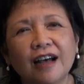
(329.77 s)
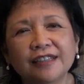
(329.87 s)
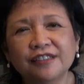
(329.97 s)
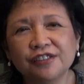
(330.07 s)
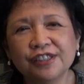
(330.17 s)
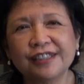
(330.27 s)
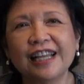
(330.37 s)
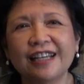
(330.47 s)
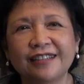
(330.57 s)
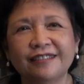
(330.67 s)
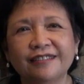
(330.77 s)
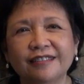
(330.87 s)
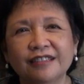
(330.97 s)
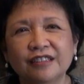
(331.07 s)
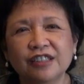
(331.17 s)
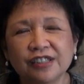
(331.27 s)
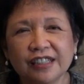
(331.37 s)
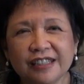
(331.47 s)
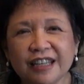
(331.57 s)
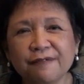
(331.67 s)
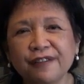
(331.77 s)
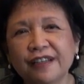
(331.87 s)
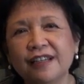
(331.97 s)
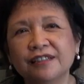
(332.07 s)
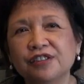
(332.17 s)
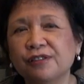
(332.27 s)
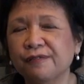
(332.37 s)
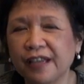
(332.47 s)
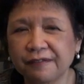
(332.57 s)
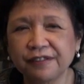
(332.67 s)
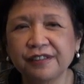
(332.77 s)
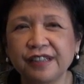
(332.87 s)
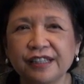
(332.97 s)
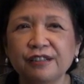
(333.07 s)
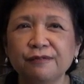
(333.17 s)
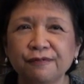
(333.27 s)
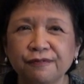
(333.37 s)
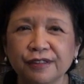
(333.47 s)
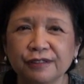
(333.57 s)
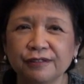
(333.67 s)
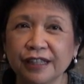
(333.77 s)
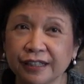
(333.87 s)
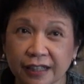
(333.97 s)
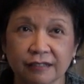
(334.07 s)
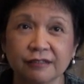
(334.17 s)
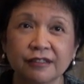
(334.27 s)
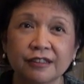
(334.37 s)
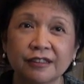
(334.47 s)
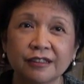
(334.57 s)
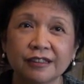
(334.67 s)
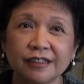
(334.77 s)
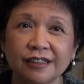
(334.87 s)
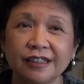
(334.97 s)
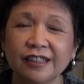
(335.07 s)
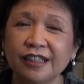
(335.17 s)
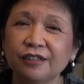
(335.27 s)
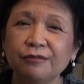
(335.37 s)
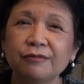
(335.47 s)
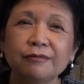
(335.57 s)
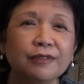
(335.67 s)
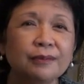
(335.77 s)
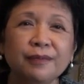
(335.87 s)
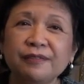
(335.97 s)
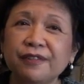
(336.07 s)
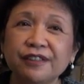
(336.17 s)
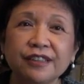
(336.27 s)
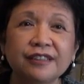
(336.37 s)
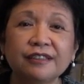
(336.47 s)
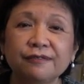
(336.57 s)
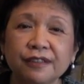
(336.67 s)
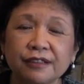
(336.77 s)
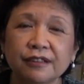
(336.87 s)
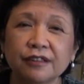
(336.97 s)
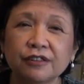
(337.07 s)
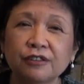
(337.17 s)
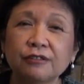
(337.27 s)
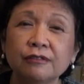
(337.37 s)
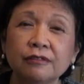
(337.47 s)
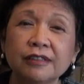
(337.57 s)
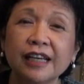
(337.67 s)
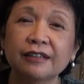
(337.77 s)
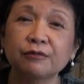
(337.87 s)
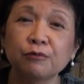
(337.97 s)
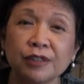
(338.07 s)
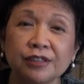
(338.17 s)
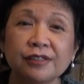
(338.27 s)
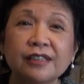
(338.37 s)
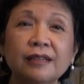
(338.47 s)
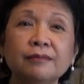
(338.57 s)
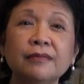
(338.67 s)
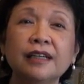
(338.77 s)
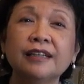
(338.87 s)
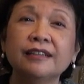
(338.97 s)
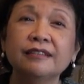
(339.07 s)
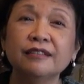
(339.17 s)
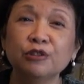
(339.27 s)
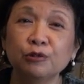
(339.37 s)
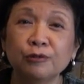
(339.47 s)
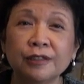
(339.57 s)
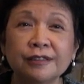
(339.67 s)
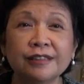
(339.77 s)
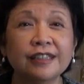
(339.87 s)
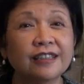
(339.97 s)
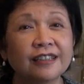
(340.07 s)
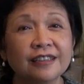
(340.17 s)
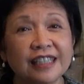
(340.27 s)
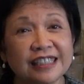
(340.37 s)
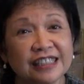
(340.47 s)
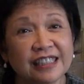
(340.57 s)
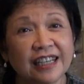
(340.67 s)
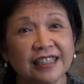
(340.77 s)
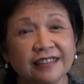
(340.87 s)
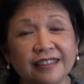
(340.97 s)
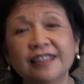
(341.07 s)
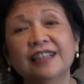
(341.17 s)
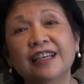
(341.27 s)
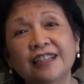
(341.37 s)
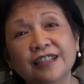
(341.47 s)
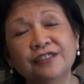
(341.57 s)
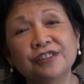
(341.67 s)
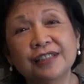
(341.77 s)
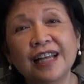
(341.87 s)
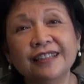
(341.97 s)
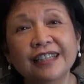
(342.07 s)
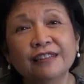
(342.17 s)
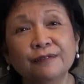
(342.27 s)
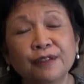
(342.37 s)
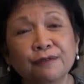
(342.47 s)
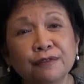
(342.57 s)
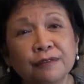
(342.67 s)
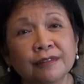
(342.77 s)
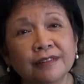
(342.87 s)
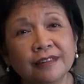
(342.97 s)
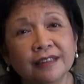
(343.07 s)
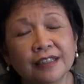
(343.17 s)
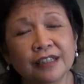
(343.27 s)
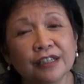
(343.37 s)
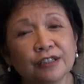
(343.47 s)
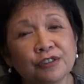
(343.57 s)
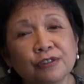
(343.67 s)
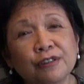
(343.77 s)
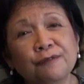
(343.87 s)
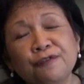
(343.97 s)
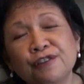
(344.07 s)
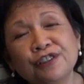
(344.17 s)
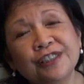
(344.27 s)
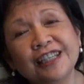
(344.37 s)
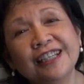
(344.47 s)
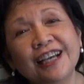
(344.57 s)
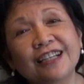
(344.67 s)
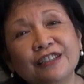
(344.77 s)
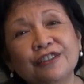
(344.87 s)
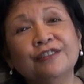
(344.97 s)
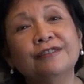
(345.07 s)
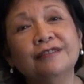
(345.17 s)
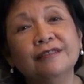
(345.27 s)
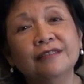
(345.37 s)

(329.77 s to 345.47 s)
understand the significance of everything you encounter, it will be very difficult to get wisdom and nuance and an insight and understanding of the food. So the first thing I learned